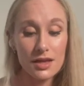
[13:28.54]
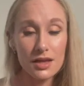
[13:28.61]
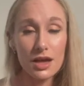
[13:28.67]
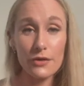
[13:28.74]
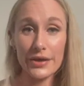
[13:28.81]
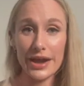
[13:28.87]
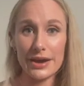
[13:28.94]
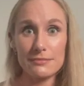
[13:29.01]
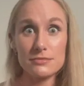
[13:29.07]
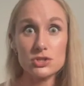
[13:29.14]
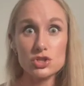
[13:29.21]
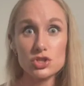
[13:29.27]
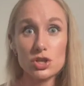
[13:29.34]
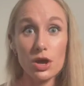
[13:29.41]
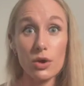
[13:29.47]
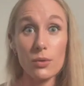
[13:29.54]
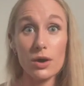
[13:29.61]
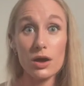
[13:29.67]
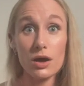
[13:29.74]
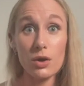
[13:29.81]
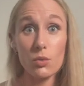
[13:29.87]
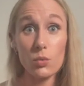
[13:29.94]
Okay, so
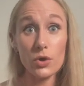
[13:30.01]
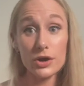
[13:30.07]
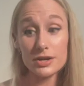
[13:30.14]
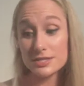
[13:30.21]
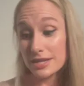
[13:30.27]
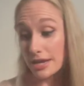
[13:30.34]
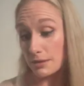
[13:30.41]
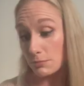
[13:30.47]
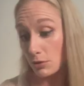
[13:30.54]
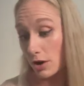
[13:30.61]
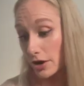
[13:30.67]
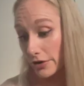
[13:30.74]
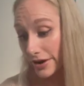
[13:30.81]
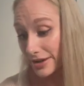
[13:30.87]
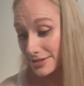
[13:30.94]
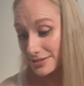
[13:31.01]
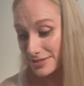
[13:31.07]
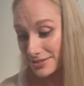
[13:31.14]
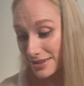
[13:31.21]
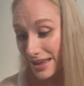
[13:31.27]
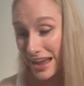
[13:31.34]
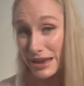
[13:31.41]
works in
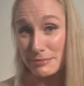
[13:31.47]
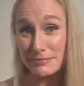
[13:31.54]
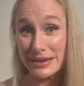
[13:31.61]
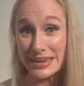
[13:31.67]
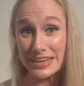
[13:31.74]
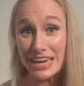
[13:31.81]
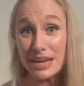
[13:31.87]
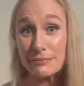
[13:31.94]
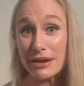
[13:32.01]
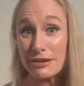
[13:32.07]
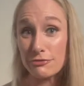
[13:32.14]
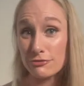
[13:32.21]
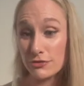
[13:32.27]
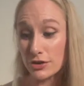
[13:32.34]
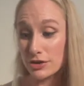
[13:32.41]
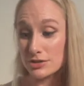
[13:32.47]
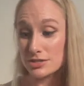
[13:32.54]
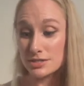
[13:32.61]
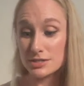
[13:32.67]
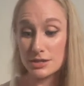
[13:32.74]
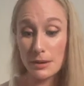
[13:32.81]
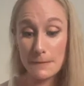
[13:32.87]
progress. I'm making my
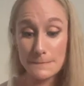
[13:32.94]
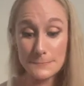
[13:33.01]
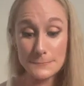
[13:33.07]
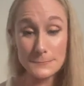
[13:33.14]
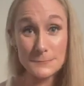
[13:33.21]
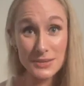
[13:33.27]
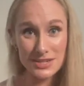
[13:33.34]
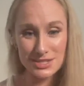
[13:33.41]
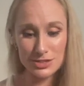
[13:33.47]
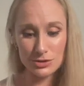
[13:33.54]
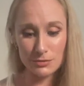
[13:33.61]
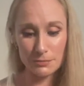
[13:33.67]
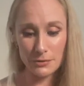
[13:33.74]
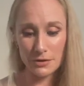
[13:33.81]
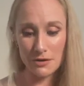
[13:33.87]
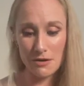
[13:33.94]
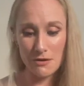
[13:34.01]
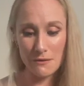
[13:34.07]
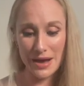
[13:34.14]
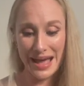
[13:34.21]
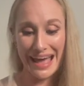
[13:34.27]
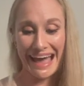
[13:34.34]
first
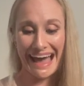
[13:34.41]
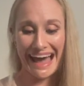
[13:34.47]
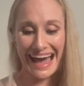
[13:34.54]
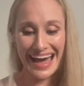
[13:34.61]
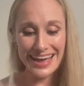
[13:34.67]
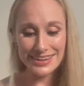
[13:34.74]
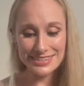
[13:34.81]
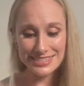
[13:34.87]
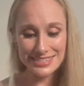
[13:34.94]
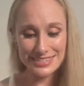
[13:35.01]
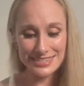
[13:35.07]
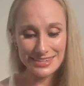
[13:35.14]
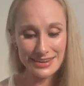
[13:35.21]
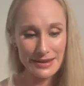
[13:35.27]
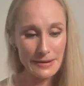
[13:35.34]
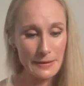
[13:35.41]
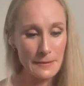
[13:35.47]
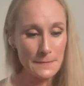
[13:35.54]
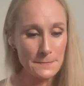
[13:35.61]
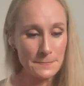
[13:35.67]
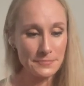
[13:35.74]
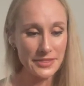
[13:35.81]
Musselburgh hat,
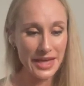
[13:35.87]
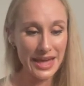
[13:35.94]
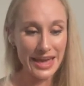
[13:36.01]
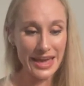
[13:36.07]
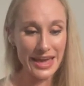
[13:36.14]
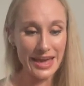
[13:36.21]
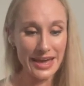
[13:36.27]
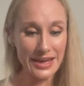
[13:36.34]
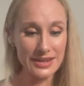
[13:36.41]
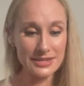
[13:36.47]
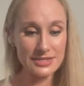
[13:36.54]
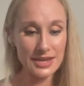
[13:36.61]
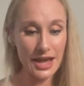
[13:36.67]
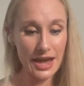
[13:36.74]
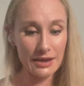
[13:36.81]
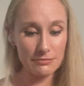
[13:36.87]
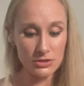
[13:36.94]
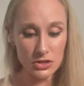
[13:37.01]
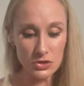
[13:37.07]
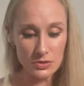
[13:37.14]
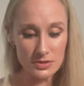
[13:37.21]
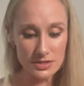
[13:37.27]
and I'm
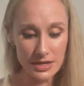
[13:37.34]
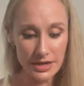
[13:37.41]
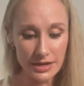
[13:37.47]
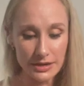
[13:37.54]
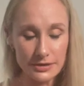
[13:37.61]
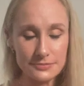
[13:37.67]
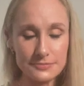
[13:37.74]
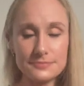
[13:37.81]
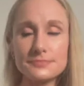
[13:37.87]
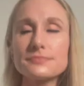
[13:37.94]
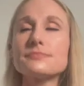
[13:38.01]
using,